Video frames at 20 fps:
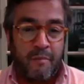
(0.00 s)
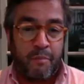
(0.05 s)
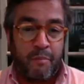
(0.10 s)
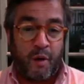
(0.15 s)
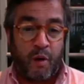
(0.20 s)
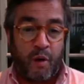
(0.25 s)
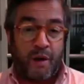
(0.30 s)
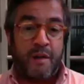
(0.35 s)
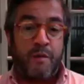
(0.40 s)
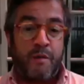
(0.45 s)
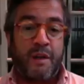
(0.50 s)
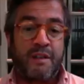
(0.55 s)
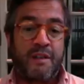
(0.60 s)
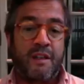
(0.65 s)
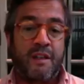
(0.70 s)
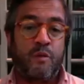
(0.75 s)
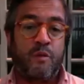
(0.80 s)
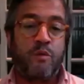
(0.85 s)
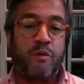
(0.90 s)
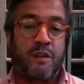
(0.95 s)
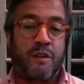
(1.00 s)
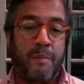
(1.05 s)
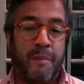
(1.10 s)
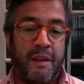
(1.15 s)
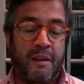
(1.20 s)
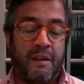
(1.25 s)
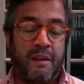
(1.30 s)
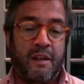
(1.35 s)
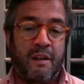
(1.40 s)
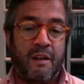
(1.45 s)
And I know
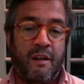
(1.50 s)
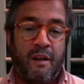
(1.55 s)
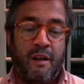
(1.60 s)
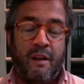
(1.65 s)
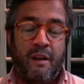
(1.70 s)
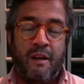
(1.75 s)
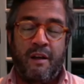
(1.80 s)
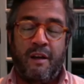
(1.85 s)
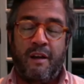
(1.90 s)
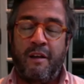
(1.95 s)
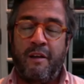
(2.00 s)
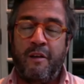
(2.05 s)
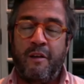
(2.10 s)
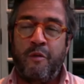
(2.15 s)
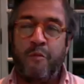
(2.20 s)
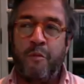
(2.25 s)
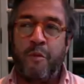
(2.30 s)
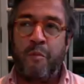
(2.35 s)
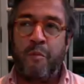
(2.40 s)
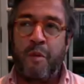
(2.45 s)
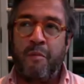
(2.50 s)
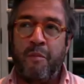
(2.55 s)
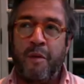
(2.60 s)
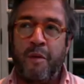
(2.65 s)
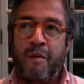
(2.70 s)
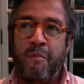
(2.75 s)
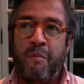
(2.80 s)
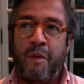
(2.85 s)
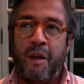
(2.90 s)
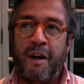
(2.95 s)
that doing this for a thousand, two
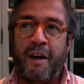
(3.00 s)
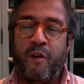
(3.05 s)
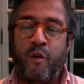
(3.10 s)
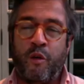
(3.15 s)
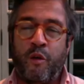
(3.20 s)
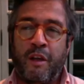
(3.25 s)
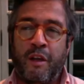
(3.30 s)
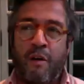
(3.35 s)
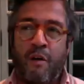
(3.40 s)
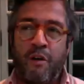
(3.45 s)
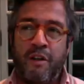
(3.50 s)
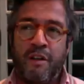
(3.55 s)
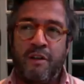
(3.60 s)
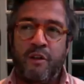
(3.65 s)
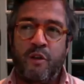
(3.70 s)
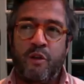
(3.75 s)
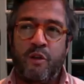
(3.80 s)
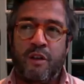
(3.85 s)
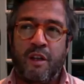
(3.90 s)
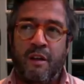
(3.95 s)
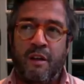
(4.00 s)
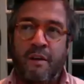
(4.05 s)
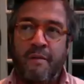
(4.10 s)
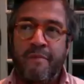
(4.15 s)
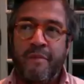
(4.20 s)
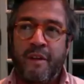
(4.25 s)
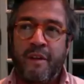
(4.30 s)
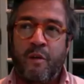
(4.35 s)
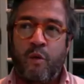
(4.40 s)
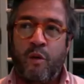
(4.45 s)
thousand young people is a lot easier
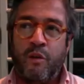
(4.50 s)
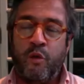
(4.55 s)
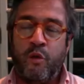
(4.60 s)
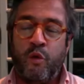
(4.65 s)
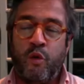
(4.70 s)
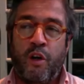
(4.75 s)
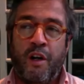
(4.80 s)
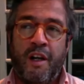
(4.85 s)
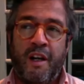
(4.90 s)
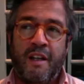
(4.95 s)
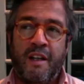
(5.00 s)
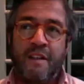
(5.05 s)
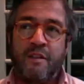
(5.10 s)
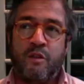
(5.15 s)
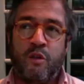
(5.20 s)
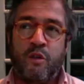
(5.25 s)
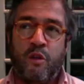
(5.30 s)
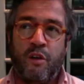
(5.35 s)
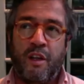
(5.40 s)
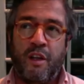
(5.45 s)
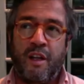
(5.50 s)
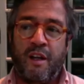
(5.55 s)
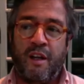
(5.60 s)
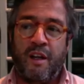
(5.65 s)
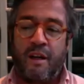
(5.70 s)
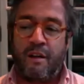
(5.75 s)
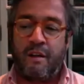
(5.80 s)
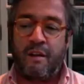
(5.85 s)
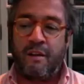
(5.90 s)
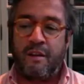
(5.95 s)
than doing it for millions, but
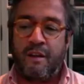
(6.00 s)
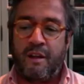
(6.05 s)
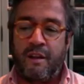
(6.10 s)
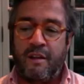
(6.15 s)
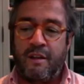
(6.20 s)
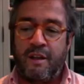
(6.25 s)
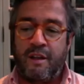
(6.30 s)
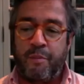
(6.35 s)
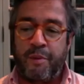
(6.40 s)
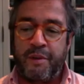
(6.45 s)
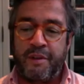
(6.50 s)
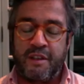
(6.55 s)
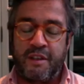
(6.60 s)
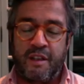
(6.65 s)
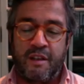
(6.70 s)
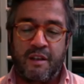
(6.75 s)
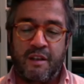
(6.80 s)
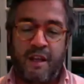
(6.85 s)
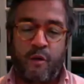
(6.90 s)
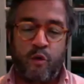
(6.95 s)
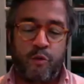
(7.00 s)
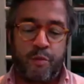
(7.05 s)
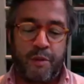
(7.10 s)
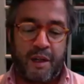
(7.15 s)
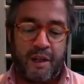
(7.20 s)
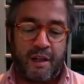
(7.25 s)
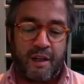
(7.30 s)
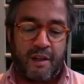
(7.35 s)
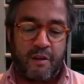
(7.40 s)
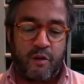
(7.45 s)
that's a challenge.
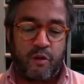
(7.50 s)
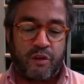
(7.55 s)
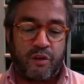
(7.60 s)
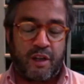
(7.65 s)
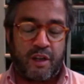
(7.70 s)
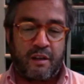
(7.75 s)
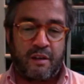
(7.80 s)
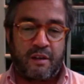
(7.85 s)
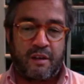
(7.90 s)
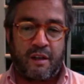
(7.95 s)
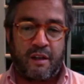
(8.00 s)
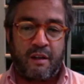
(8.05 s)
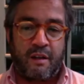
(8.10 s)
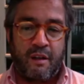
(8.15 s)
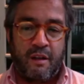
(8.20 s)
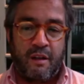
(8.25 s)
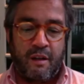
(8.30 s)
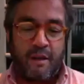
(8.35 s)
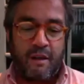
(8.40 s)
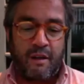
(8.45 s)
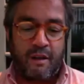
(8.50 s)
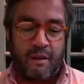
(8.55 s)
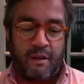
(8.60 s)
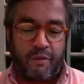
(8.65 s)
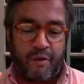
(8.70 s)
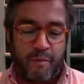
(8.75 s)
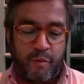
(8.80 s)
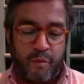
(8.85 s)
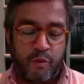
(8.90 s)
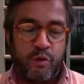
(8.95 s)
I know that when we think about
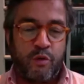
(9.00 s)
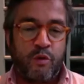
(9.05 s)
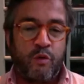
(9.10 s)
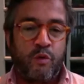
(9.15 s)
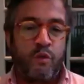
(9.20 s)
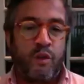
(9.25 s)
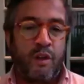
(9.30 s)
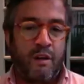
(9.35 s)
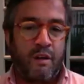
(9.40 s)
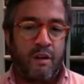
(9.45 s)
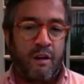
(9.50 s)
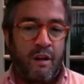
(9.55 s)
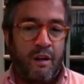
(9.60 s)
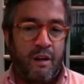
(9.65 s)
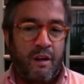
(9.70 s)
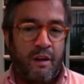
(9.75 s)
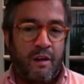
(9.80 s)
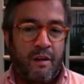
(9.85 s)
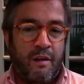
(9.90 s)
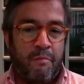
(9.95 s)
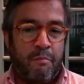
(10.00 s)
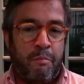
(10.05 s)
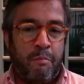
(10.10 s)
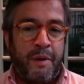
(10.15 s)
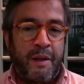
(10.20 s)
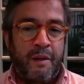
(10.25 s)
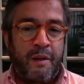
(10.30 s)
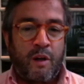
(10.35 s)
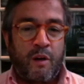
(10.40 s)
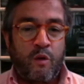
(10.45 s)
Roosevelt, President
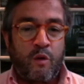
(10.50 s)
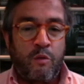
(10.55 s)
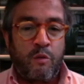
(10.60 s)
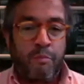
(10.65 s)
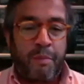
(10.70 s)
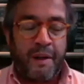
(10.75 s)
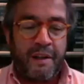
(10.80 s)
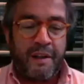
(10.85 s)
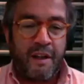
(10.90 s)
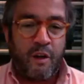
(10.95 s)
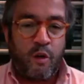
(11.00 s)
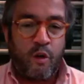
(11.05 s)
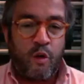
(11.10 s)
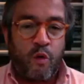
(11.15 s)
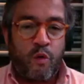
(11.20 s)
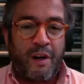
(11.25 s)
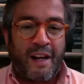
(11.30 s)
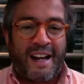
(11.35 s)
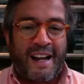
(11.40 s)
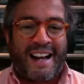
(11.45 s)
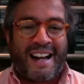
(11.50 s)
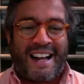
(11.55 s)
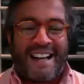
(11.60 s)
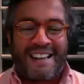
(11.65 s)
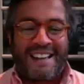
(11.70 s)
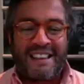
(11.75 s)
Roosevelt, and the 30s,